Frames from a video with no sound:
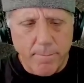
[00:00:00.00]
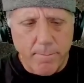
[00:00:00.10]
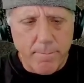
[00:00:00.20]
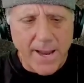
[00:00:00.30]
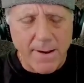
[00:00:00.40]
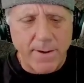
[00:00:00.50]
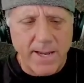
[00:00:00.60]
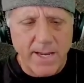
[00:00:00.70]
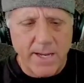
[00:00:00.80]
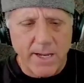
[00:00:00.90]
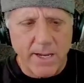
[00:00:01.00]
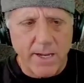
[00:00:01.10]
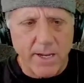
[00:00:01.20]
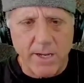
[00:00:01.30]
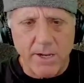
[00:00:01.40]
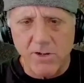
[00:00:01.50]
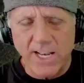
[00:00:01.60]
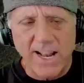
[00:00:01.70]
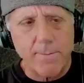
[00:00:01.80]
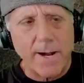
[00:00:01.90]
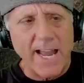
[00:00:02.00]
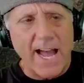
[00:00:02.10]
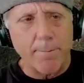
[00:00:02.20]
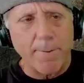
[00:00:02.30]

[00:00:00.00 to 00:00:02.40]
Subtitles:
Maybe you should have my app.